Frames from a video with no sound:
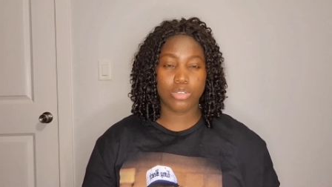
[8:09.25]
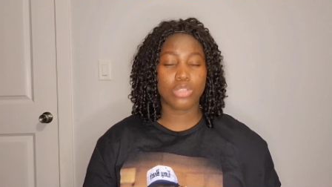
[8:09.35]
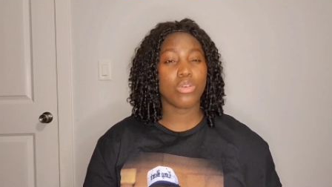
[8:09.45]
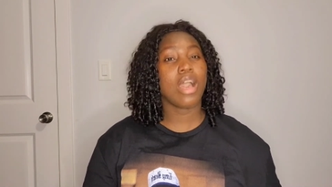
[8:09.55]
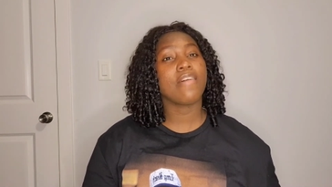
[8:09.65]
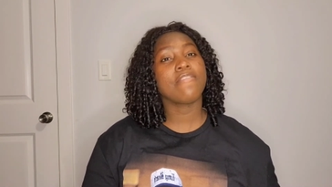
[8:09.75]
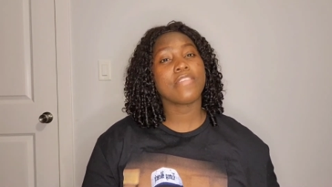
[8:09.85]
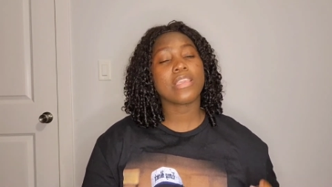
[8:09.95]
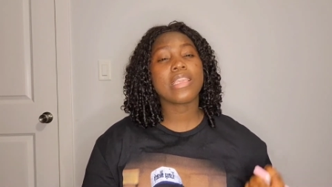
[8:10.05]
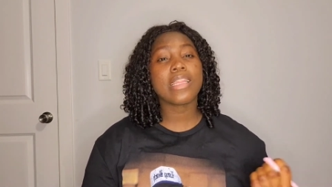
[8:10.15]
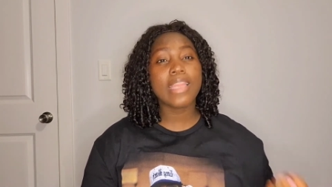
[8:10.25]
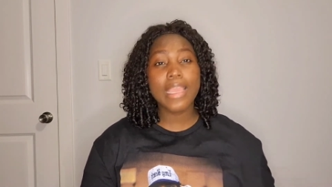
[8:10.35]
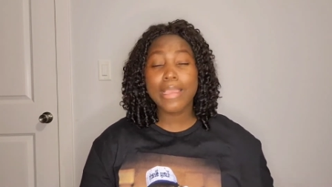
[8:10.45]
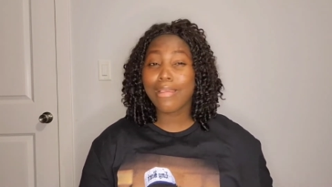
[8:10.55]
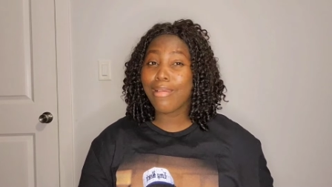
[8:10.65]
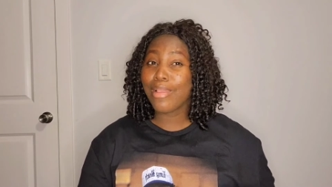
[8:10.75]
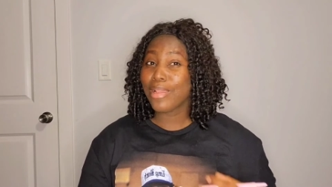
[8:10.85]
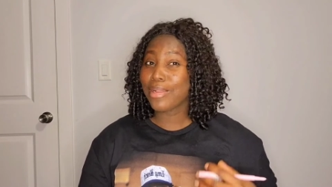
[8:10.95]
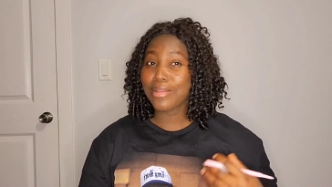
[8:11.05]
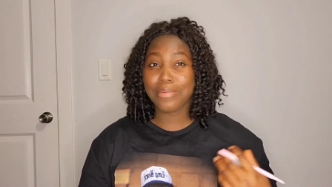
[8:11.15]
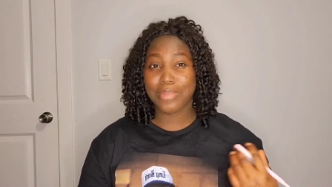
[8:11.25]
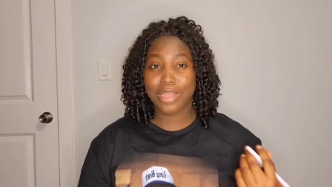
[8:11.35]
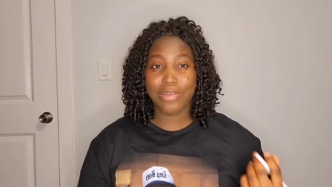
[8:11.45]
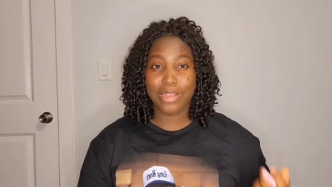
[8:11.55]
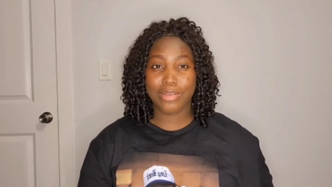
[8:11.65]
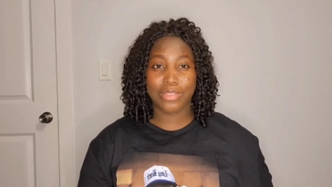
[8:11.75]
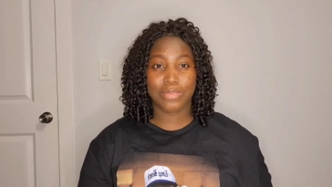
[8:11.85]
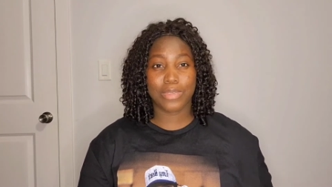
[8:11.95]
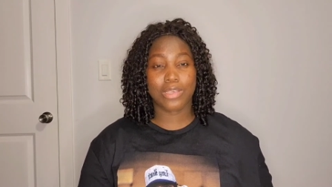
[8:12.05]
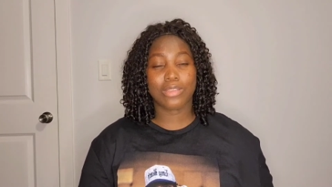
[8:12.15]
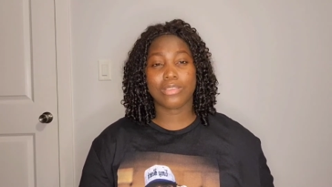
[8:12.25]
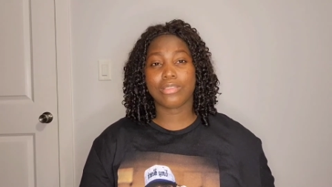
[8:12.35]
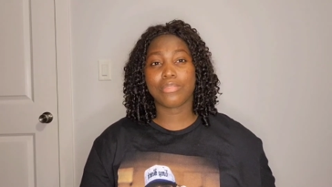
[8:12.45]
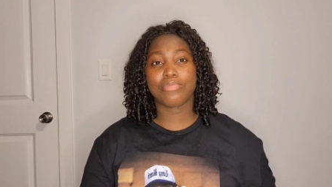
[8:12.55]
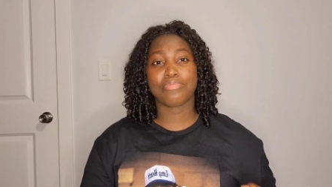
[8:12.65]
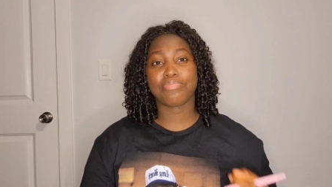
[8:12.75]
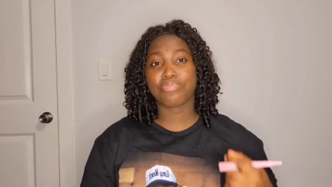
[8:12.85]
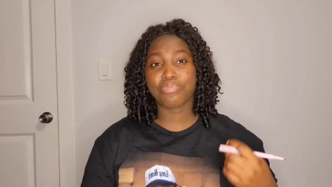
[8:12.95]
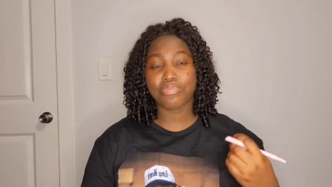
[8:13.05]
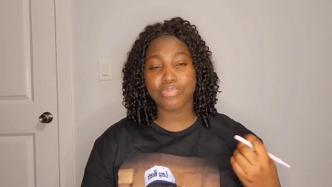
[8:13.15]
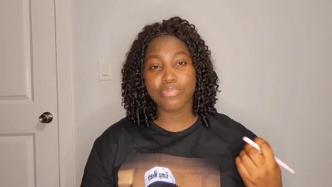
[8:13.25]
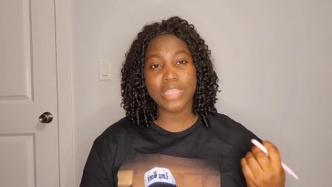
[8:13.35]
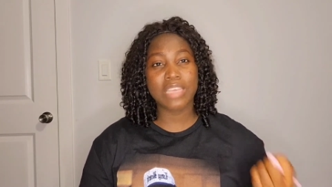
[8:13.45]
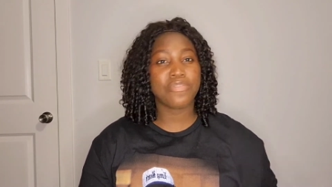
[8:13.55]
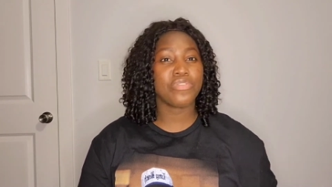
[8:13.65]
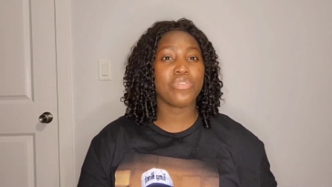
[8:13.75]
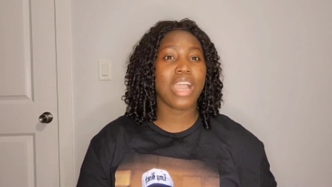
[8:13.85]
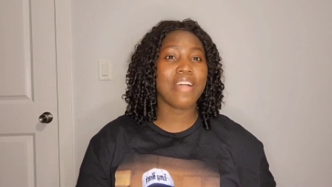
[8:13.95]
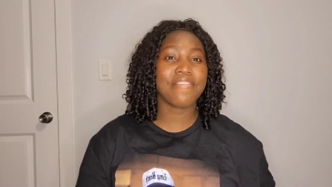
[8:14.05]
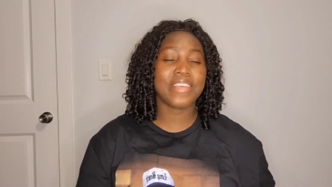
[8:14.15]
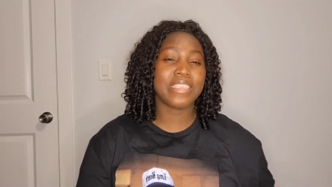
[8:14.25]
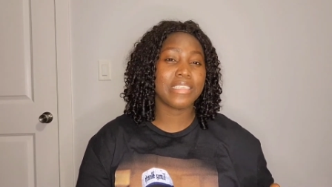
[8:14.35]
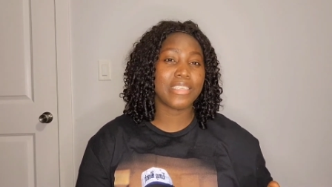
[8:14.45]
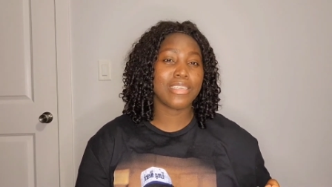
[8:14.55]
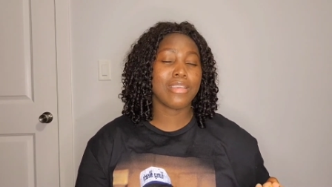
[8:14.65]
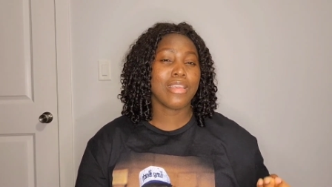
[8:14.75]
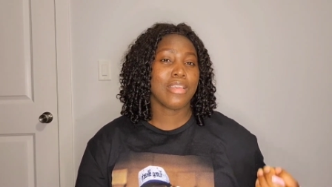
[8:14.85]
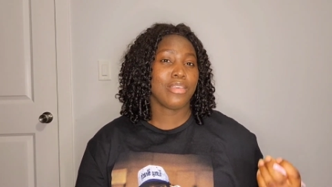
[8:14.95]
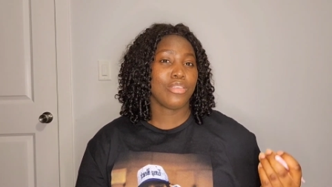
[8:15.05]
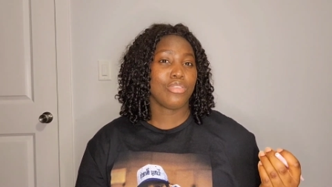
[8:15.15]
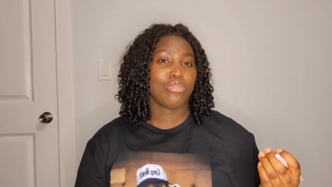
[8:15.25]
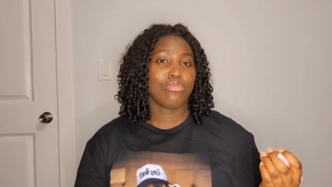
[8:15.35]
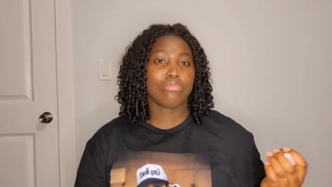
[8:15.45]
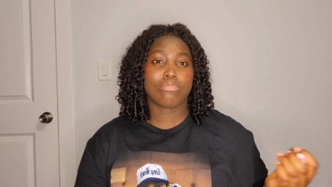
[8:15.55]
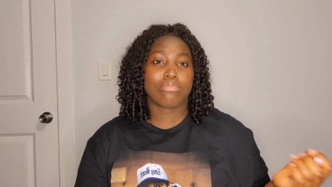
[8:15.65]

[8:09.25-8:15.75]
You want to have a clear criminal records, because if you have any, you know,